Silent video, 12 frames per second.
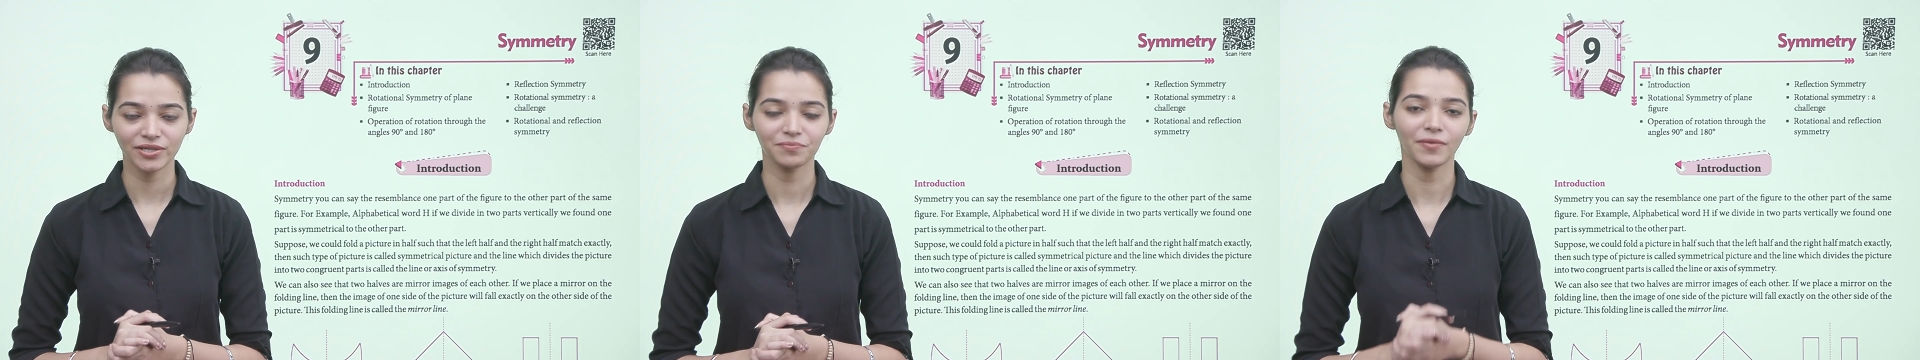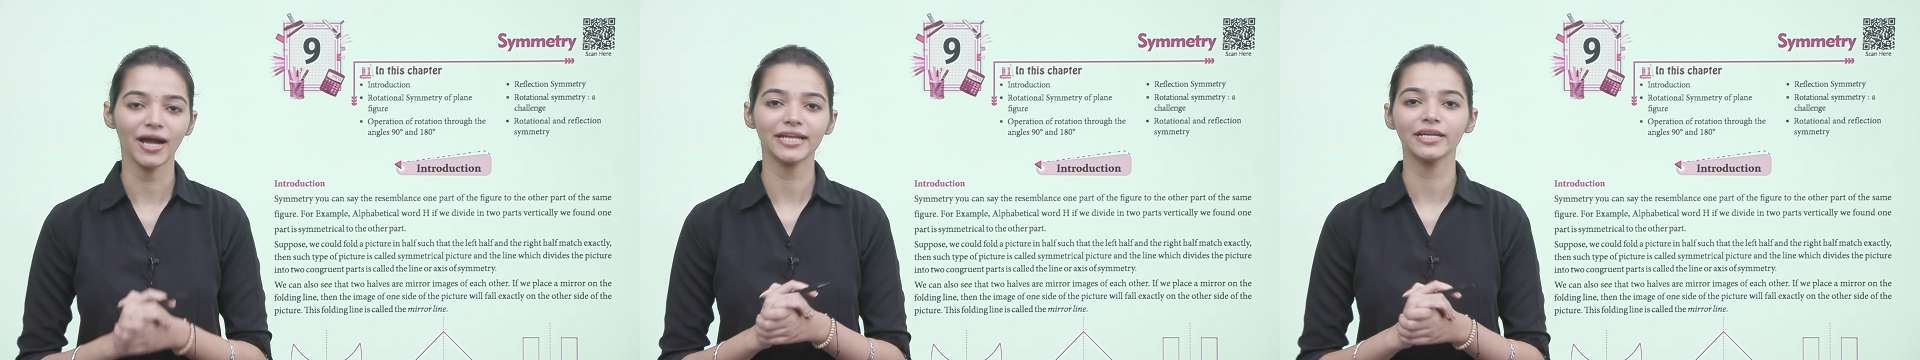
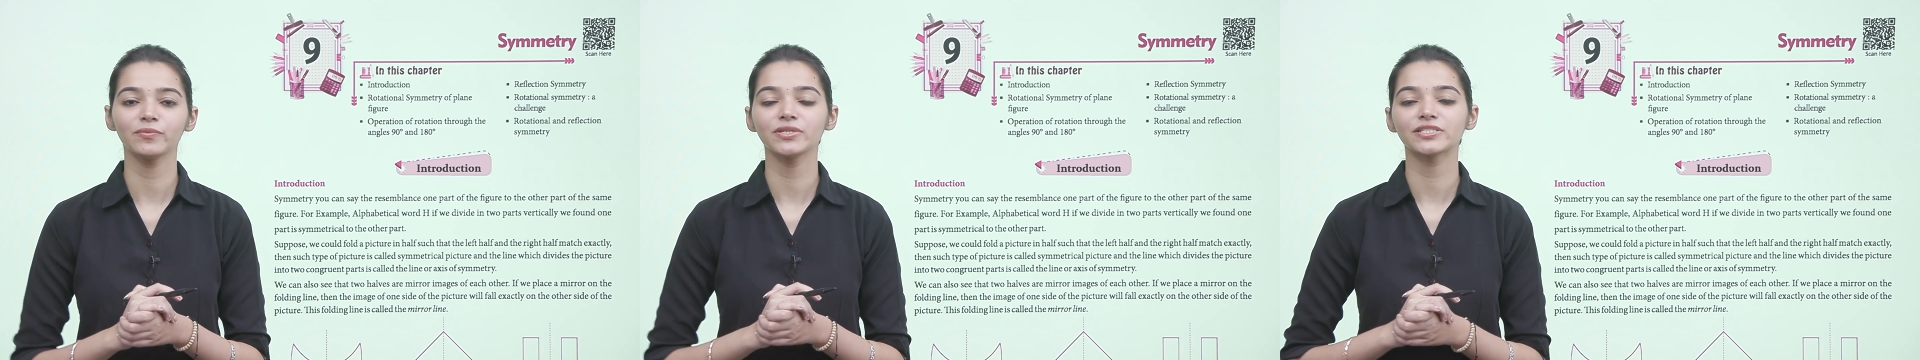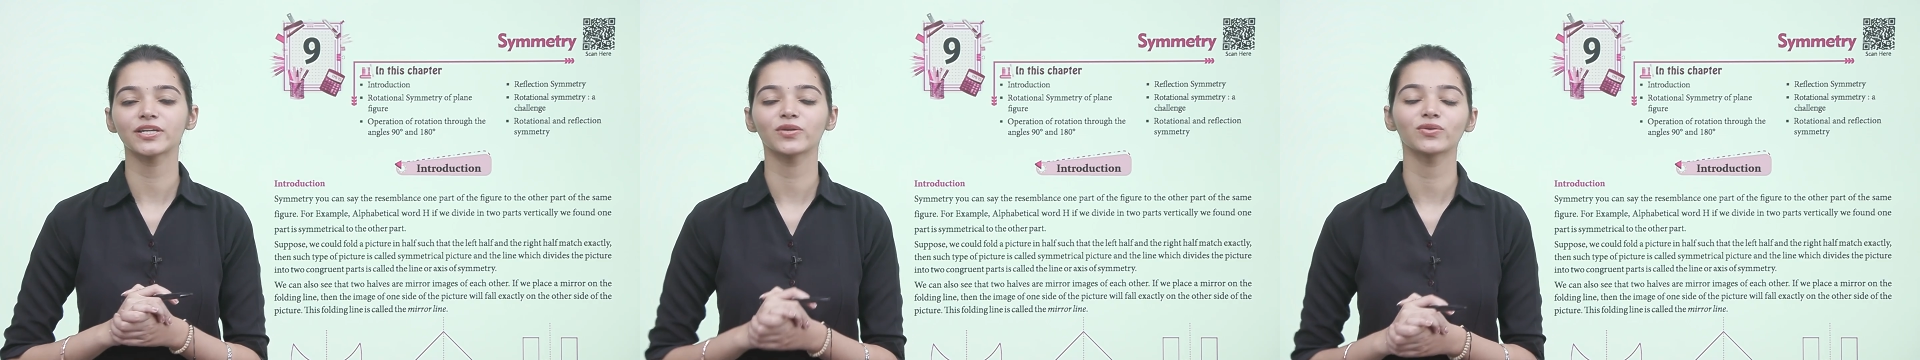My name
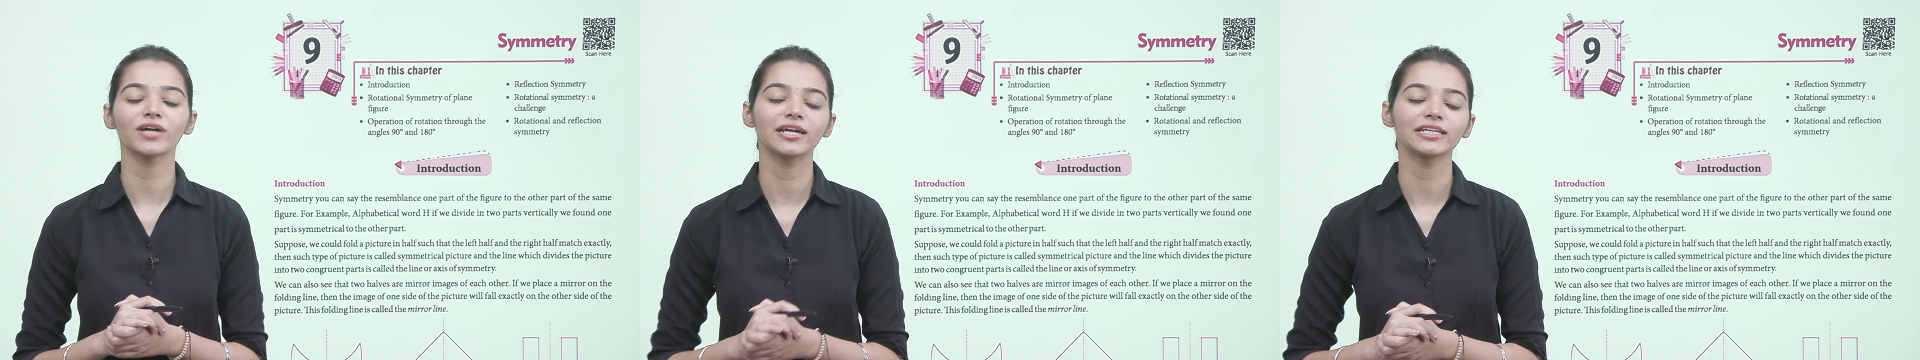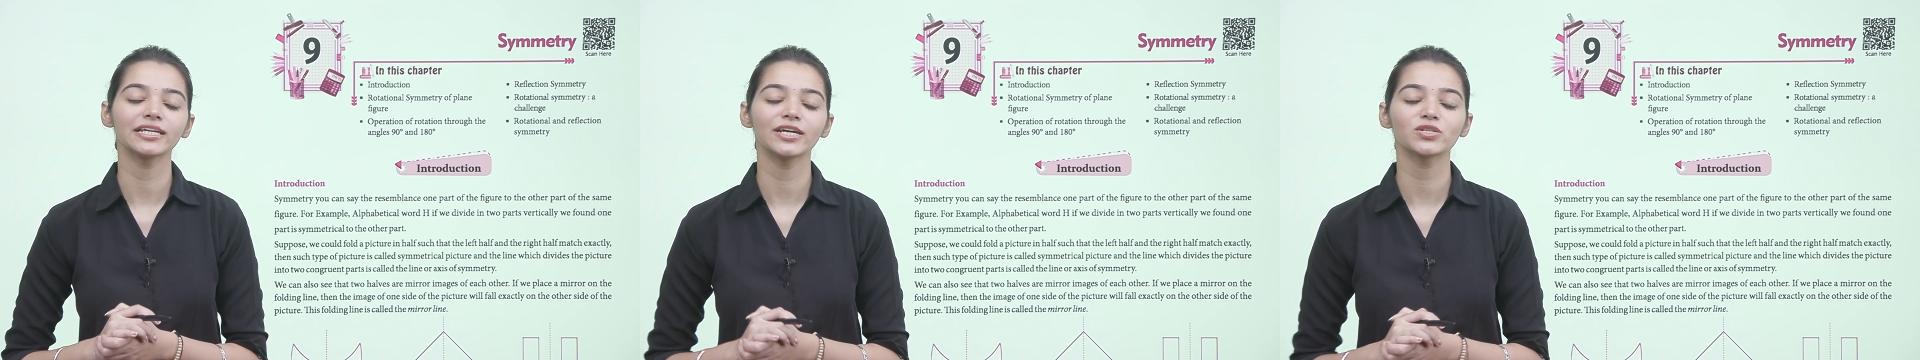is Renu
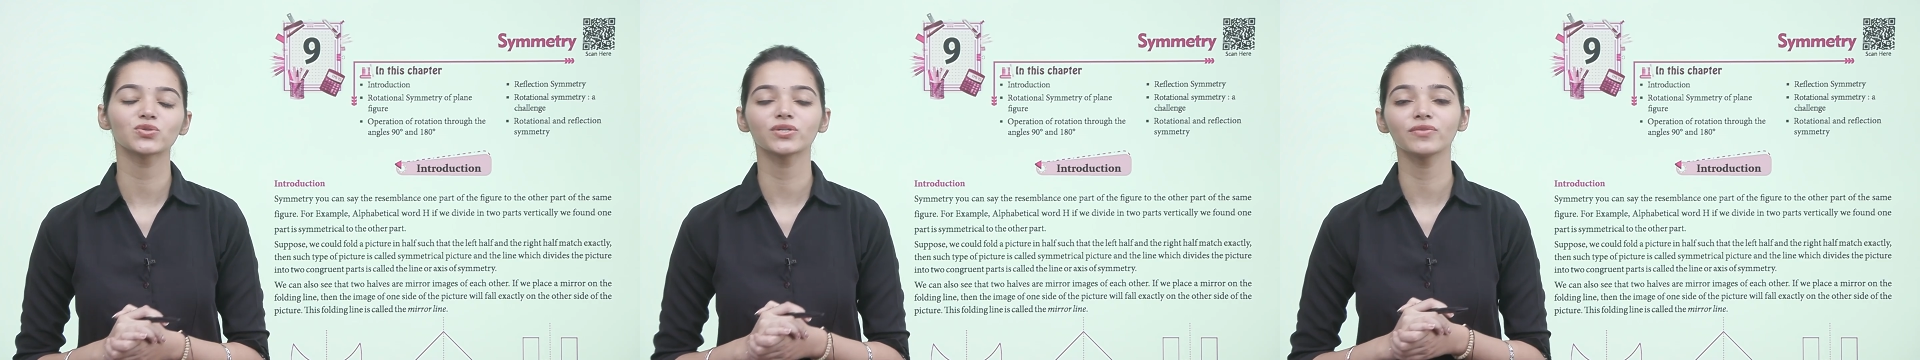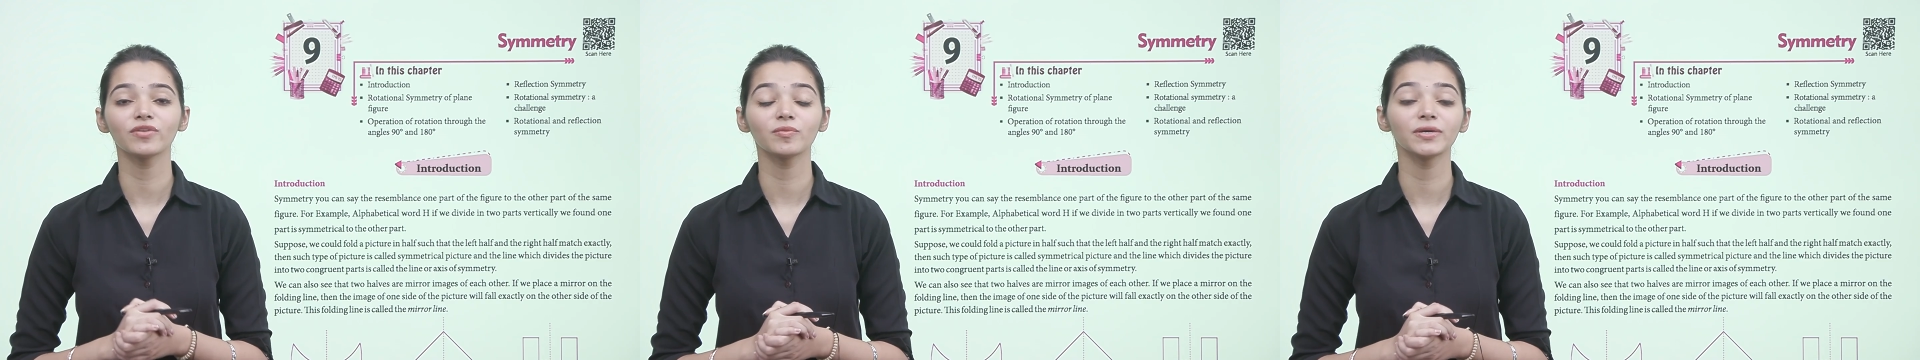Rathi and
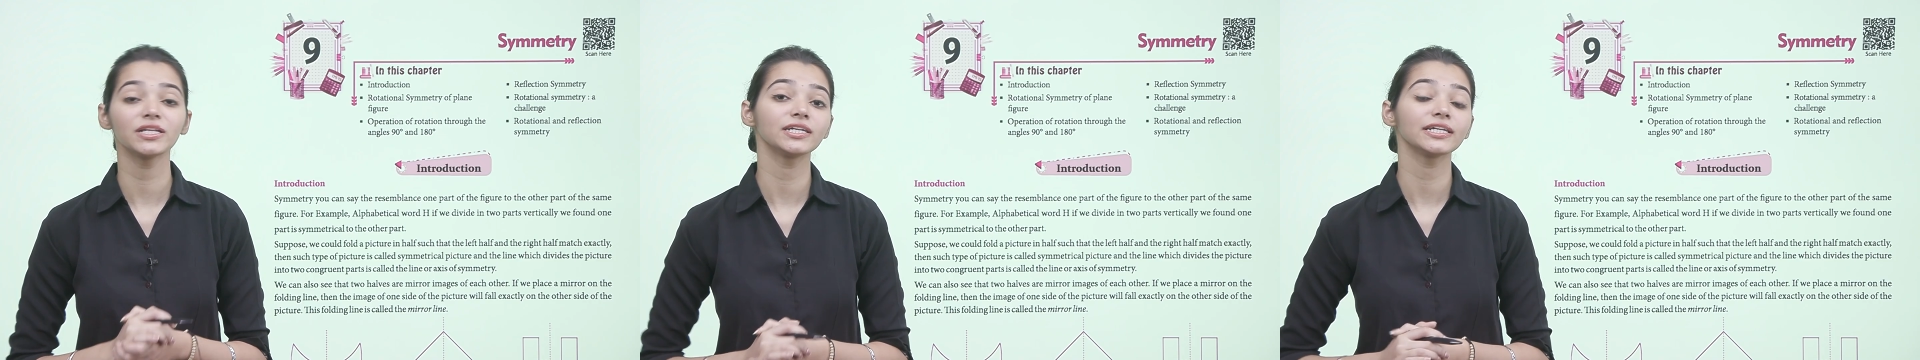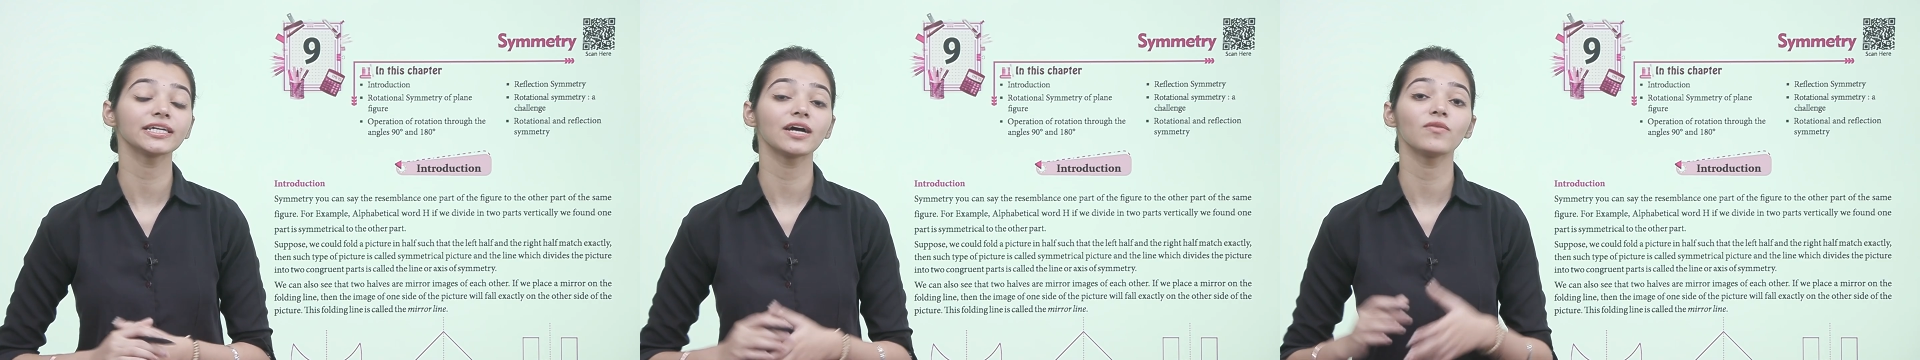today we'll be learning